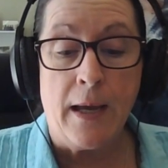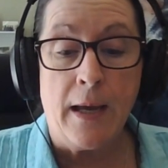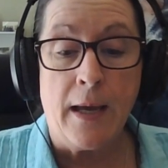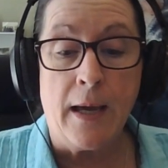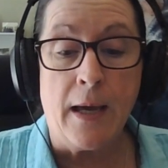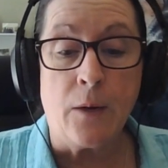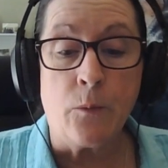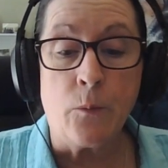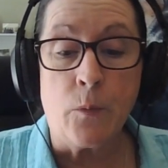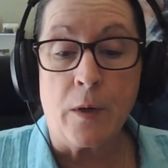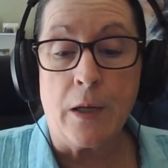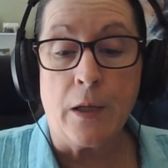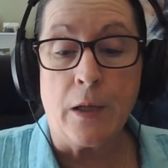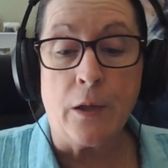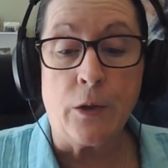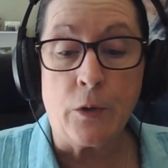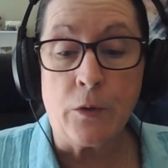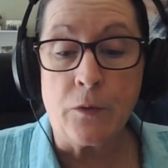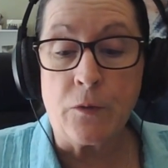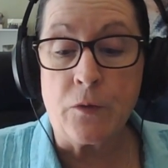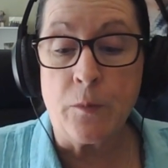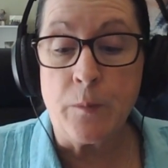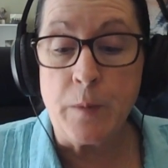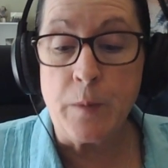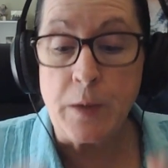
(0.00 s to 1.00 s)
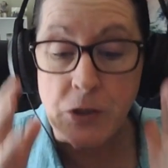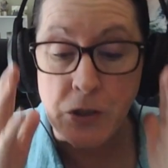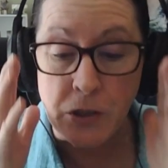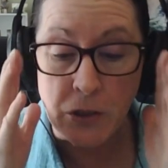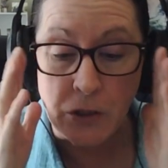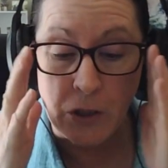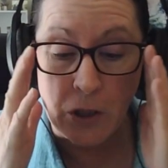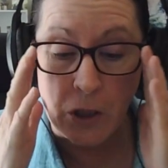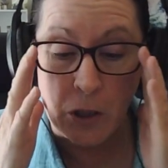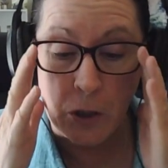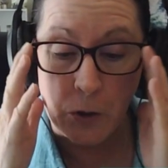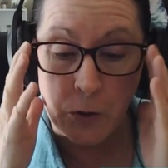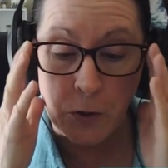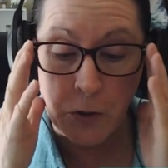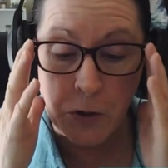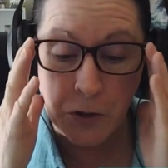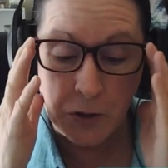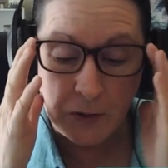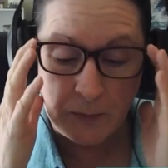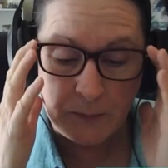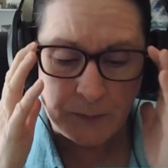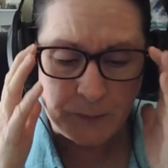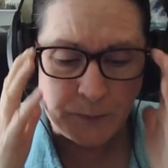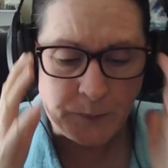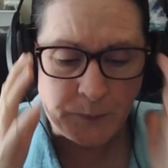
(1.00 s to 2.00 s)
and what I learned from each of
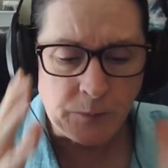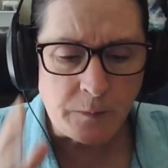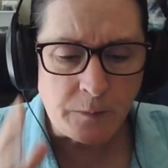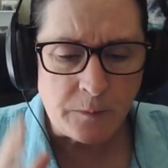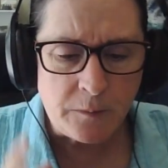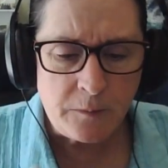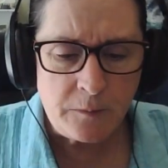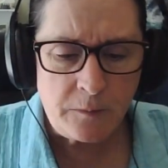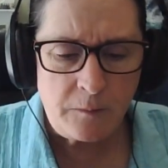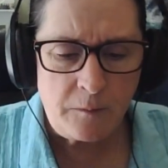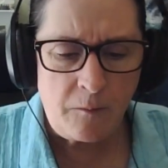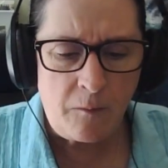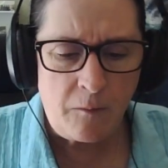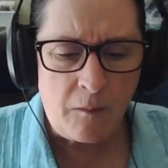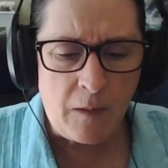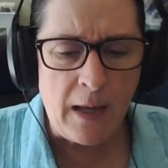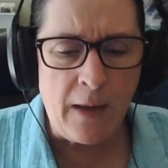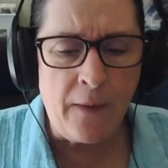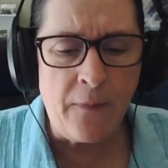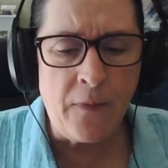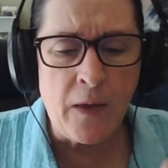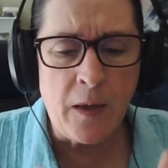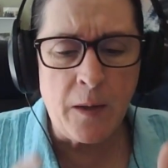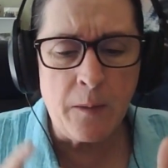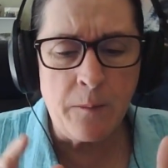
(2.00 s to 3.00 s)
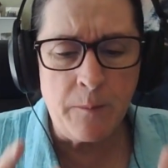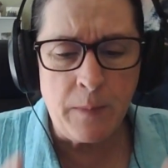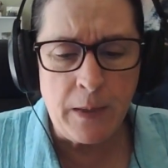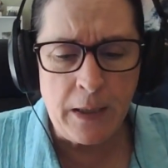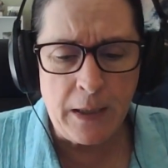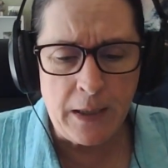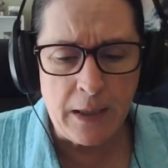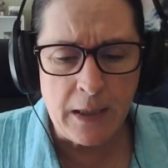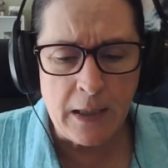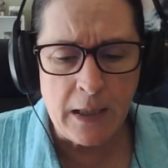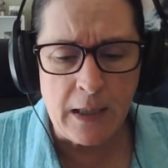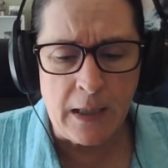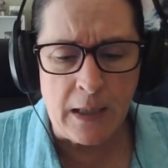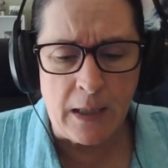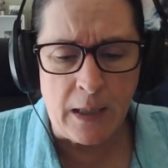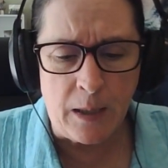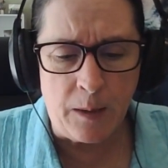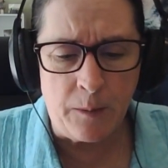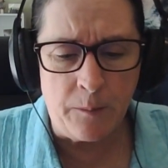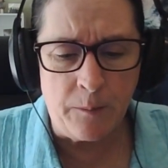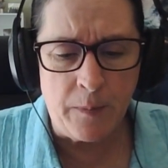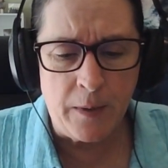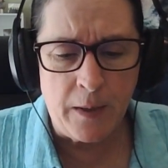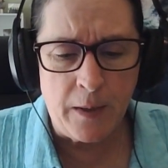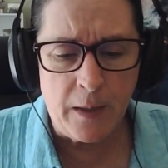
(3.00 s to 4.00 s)
those. And then meeting
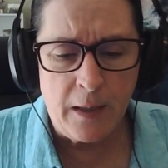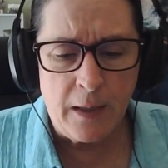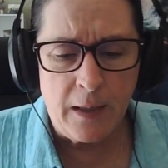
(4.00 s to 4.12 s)
him,